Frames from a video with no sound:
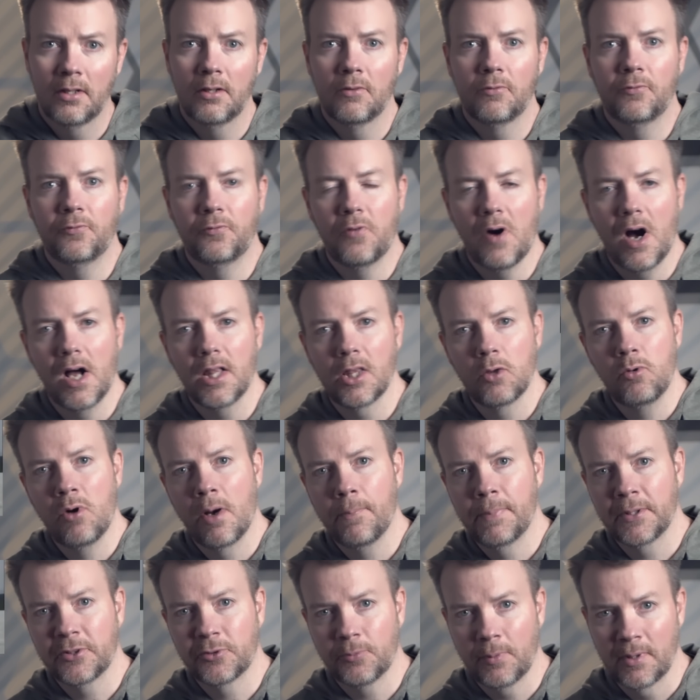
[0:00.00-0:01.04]

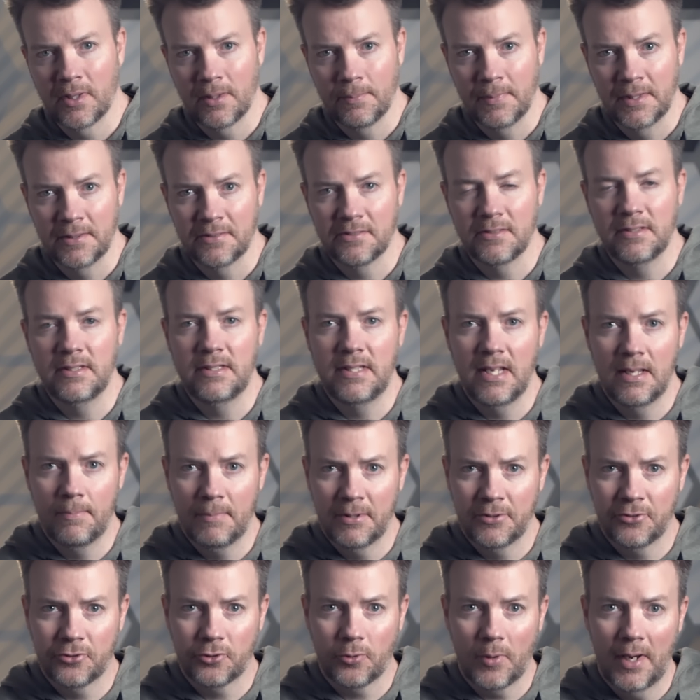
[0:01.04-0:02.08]
follow-up experiments
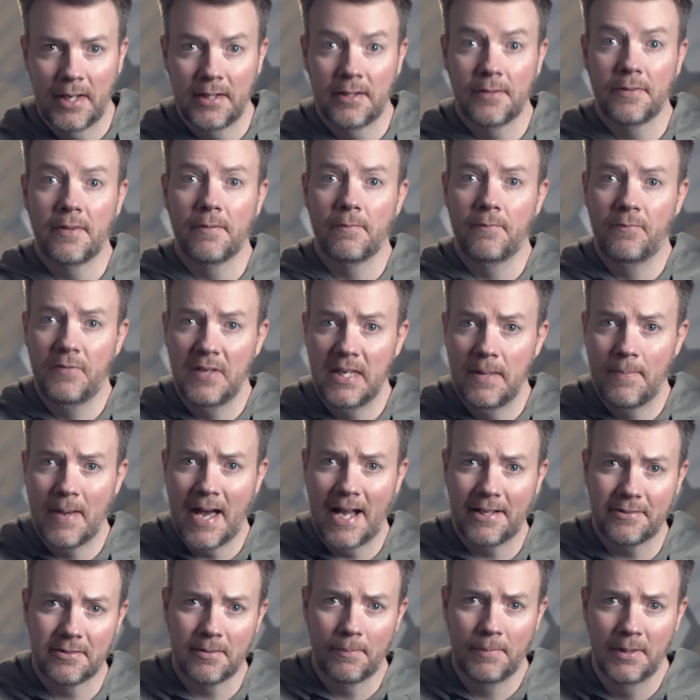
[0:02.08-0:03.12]
demonstrated the
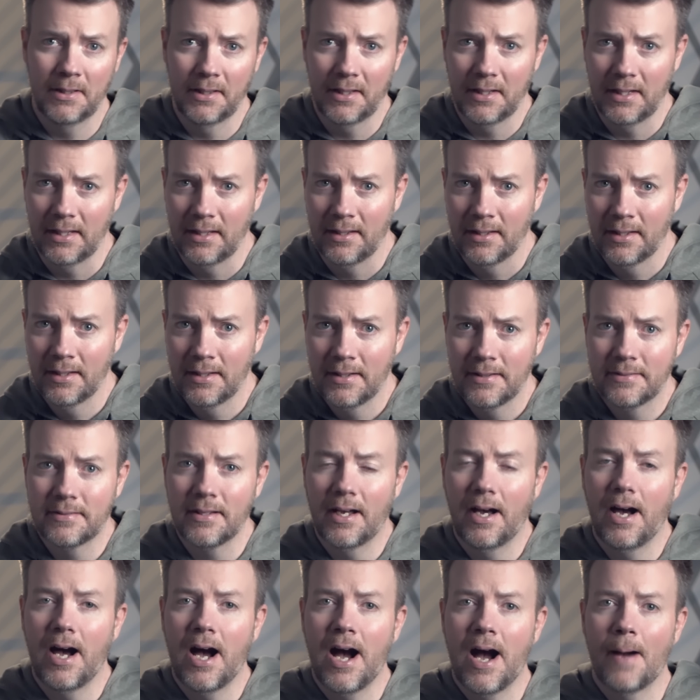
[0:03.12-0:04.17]
VBAT's ability
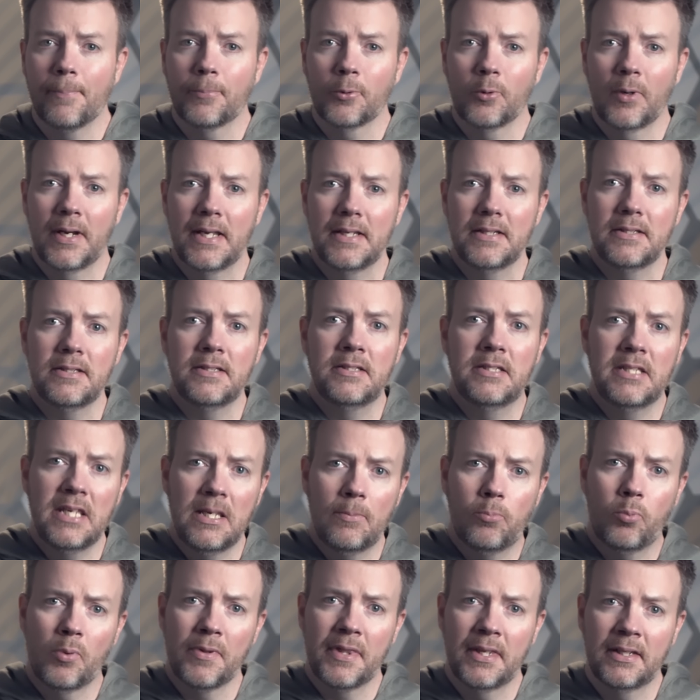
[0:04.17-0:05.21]
to operate
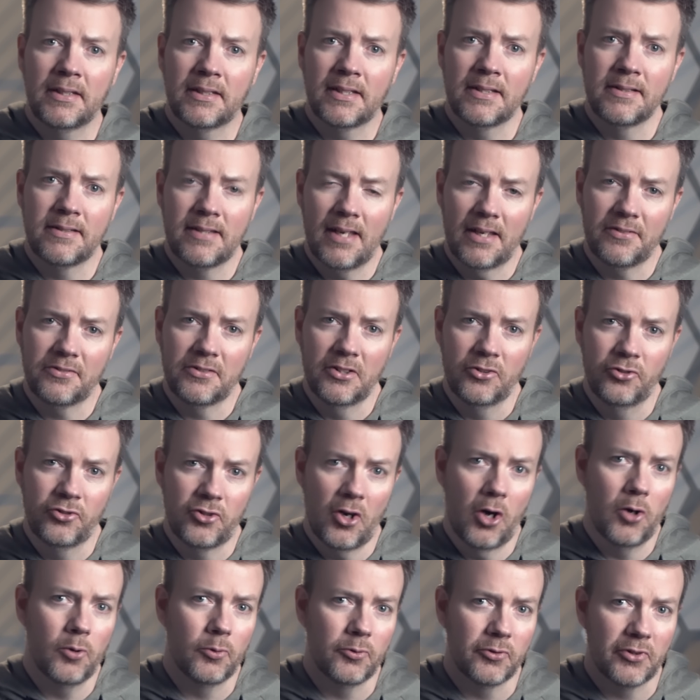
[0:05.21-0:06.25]
deep within contested
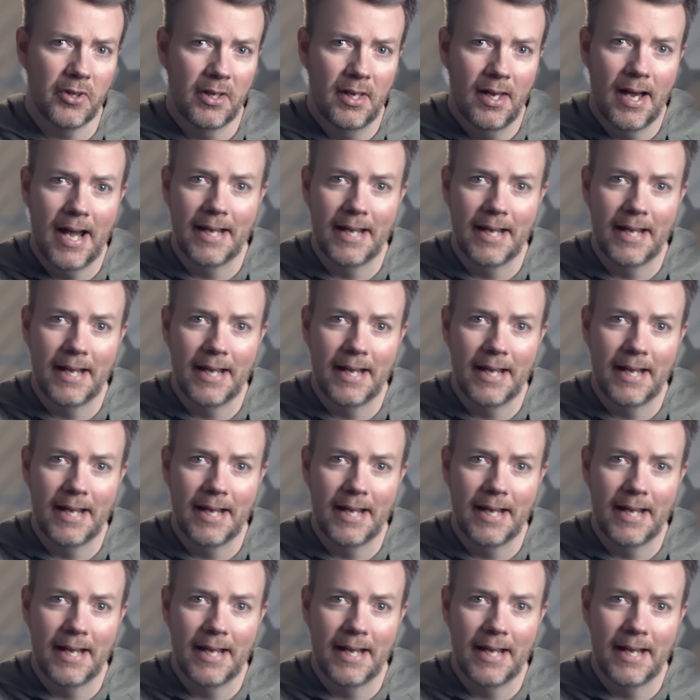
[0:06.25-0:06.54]
zones,